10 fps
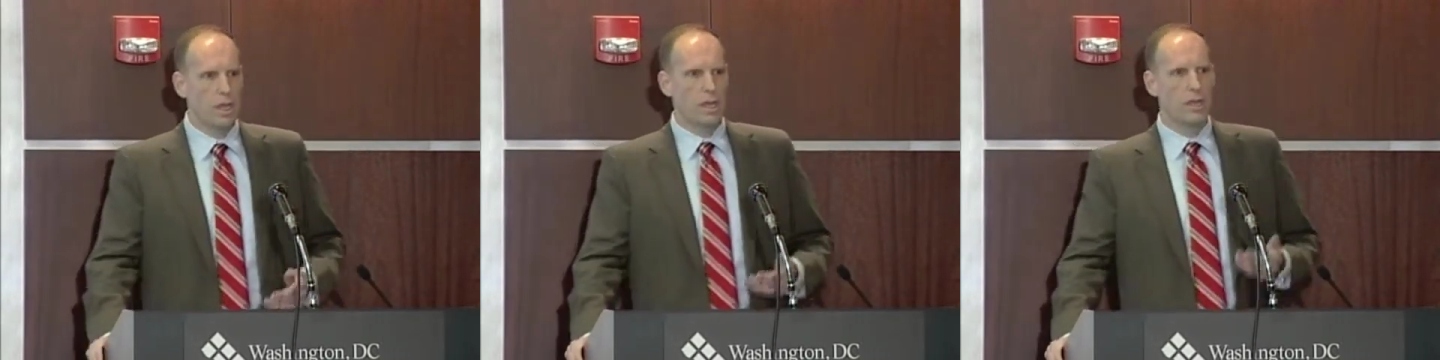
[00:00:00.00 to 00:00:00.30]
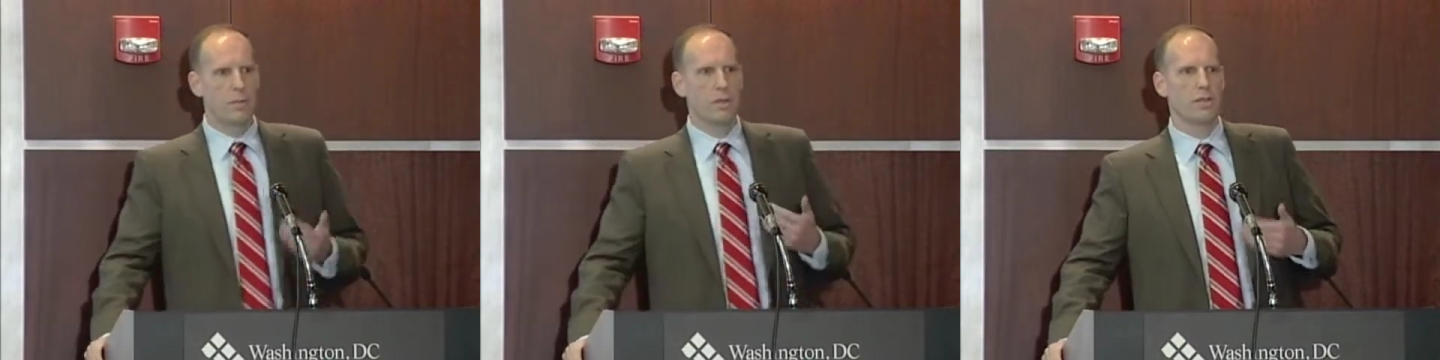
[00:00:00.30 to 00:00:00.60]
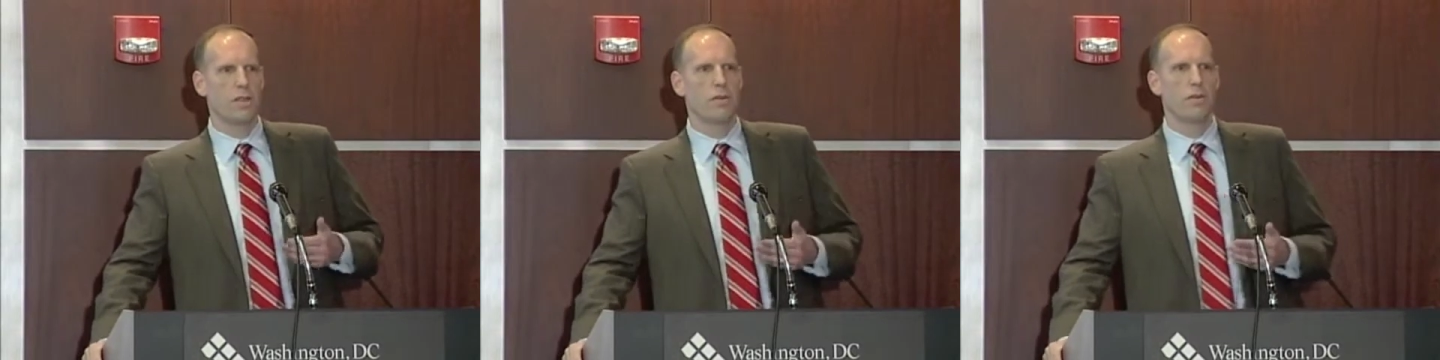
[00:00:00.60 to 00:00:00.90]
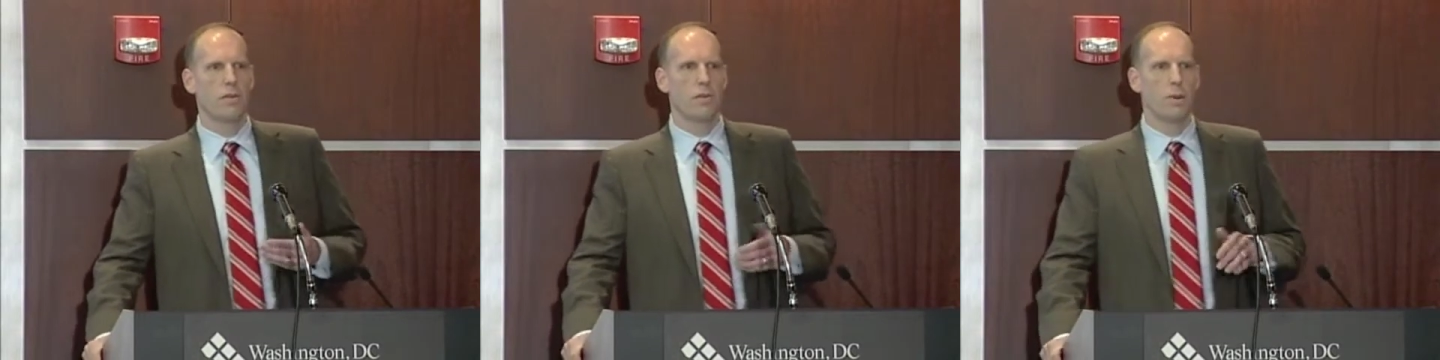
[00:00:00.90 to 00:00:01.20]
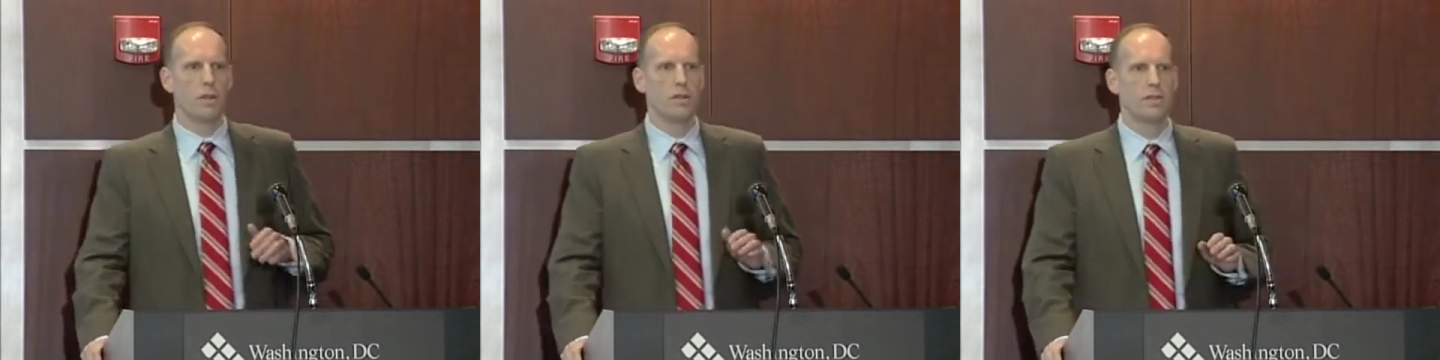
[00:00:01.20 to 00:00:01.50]
clear because I don't know if
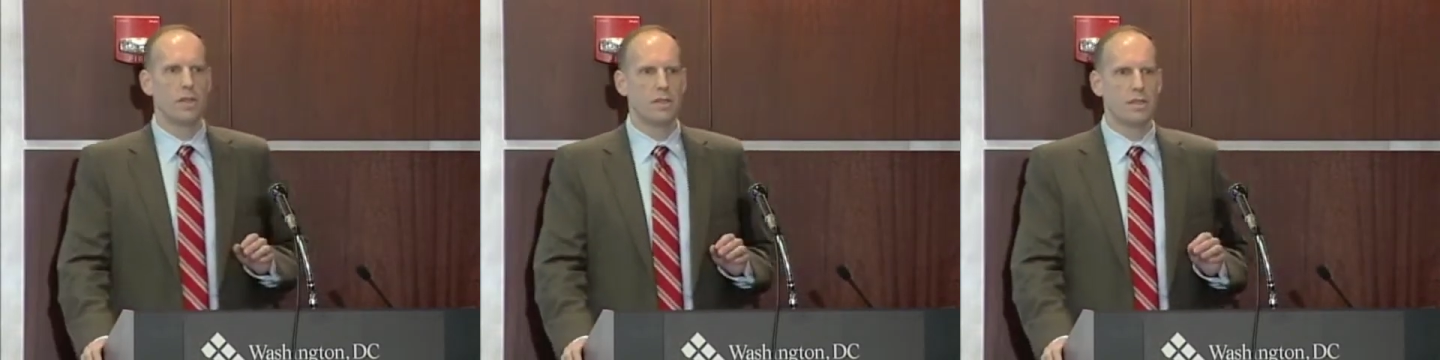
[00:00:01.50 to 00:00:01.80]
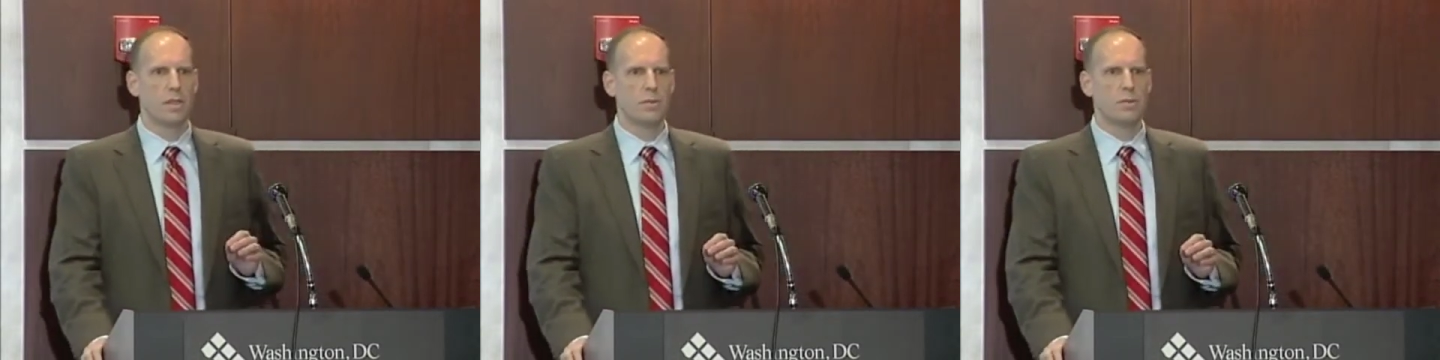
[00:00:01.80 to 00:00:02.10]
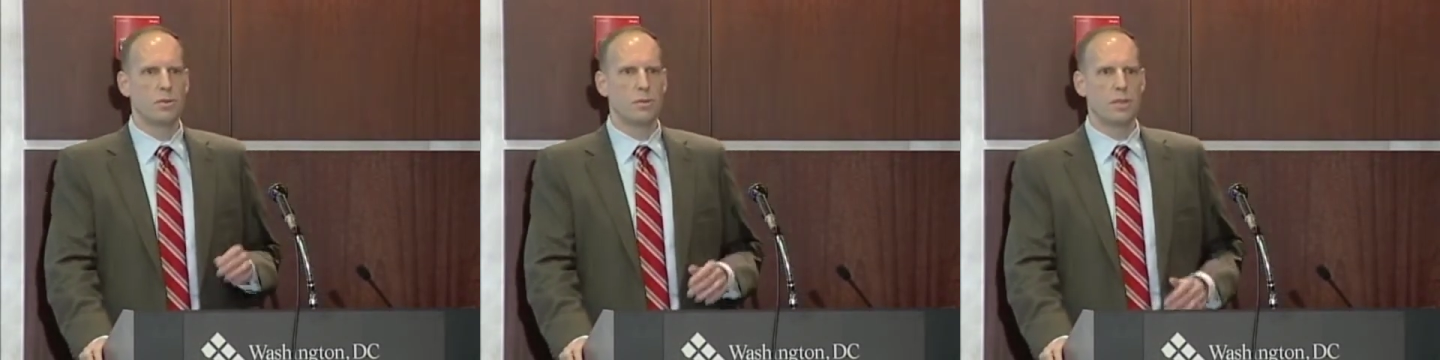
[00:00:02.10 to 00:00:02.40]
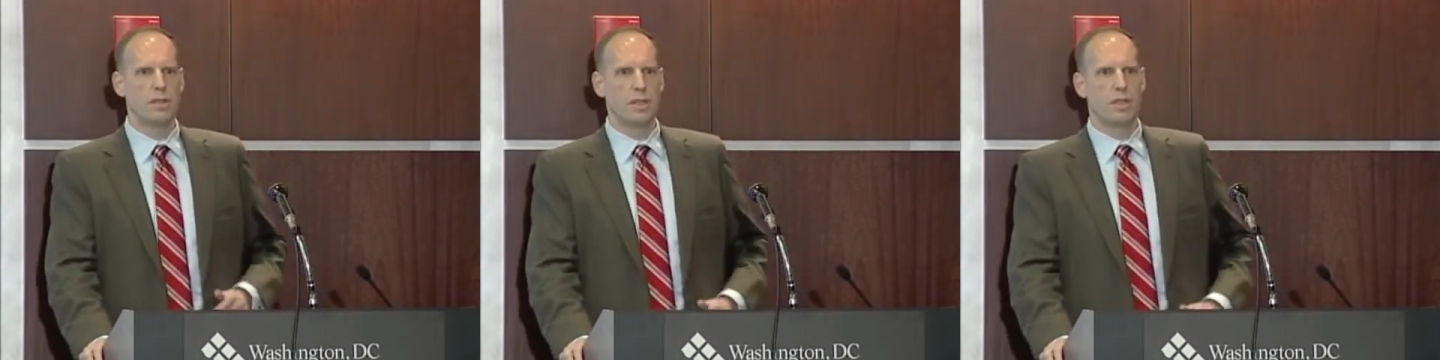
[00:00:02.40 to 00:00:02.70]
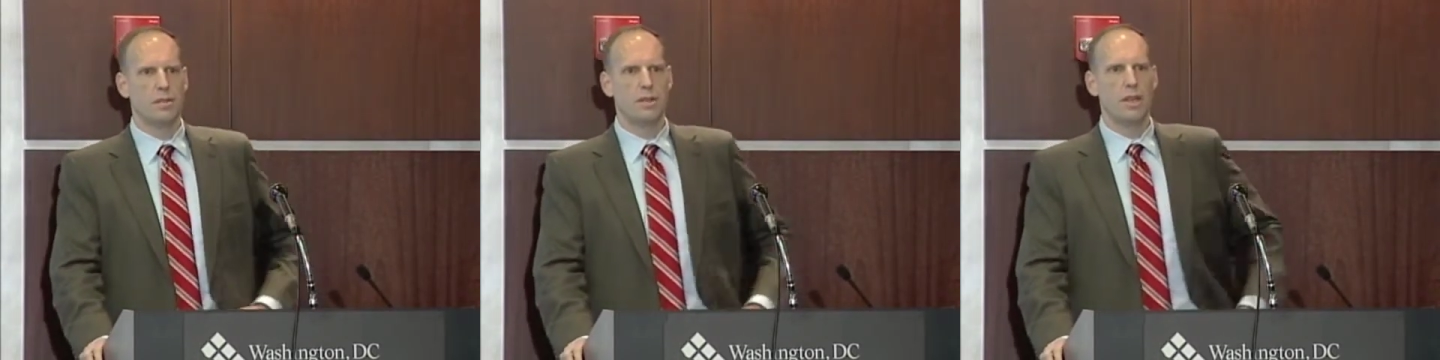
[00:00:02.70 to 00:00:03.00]
everybody understands the difference between a
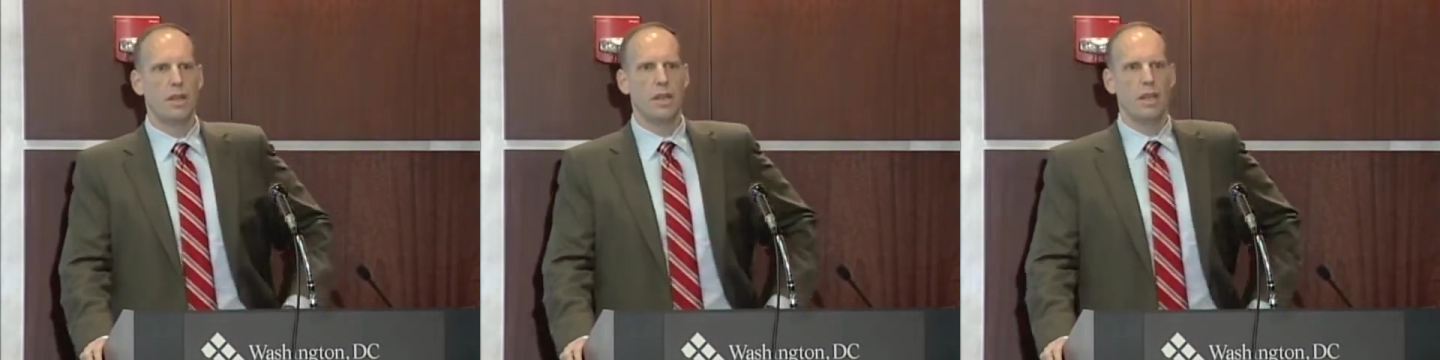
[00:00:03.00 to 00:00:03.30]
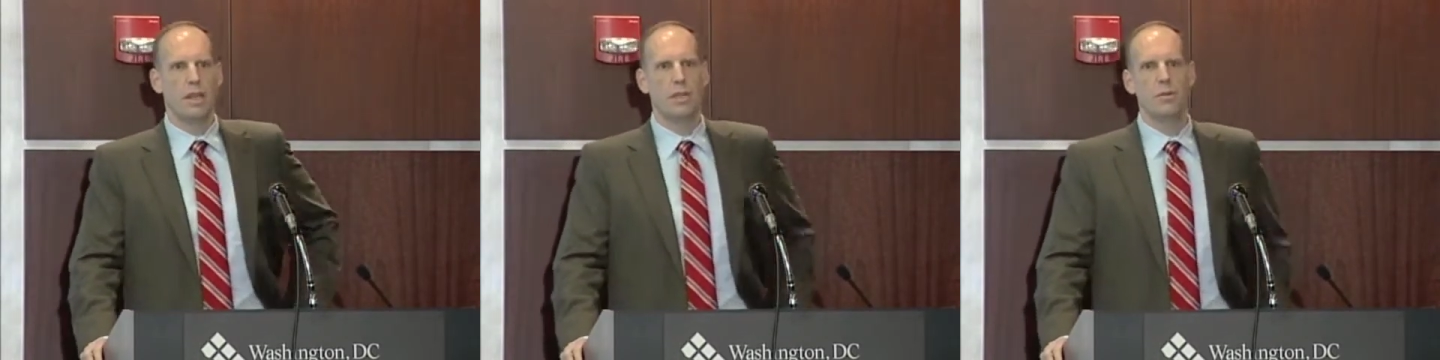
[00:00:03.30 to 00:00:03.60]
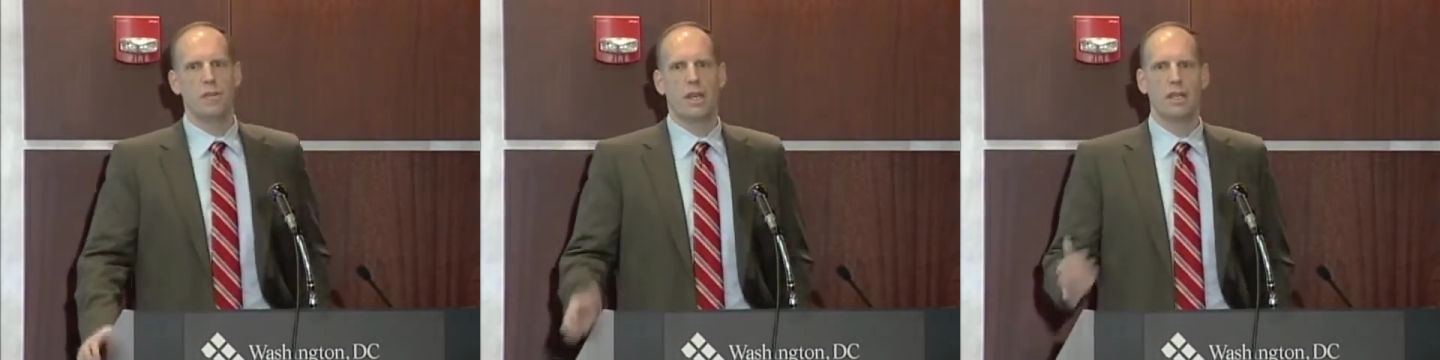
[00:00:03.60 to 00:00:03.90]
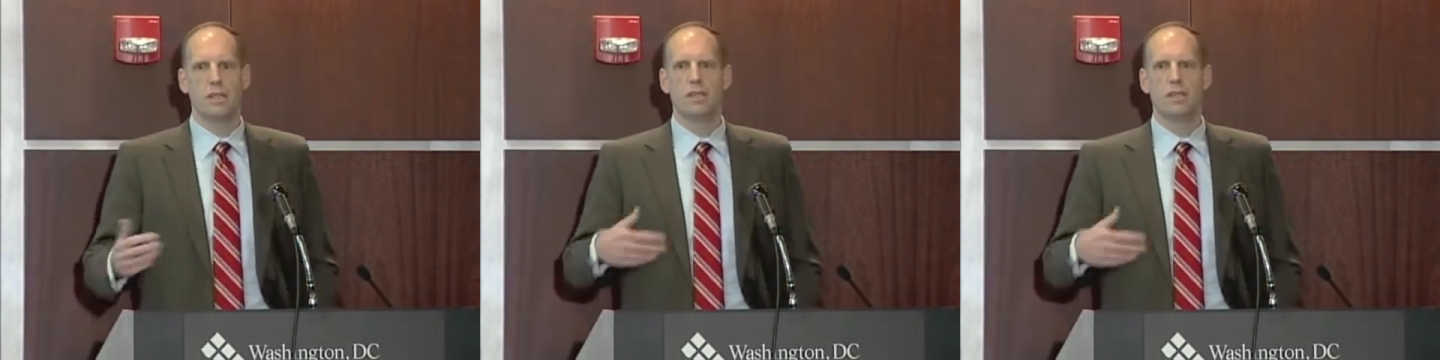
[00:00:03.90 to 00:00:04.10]
sales and a use tax.